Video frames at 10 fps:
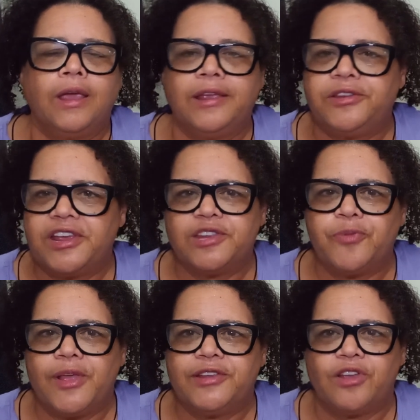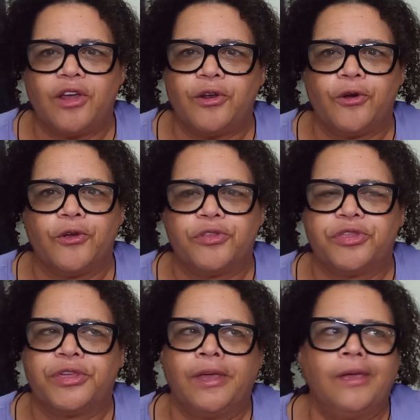It takes place on Earth.
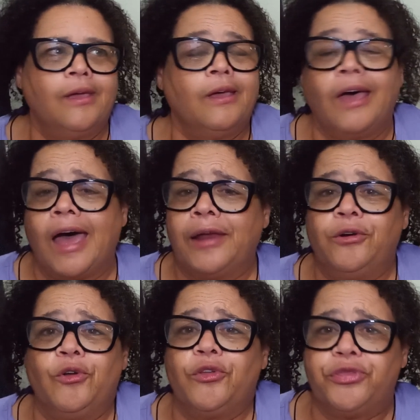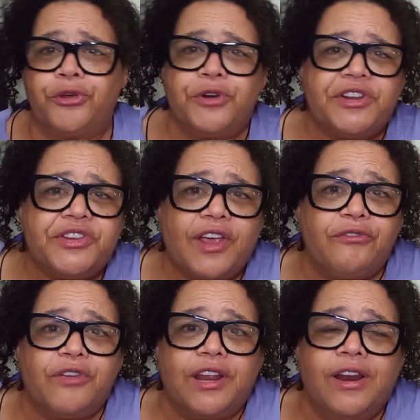I don't know,
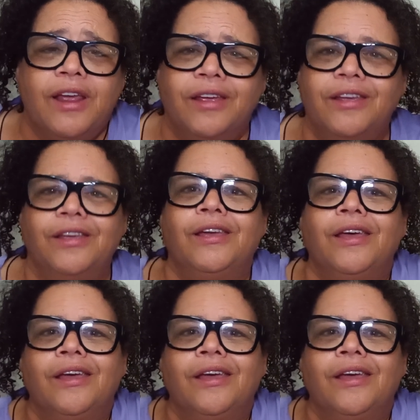37.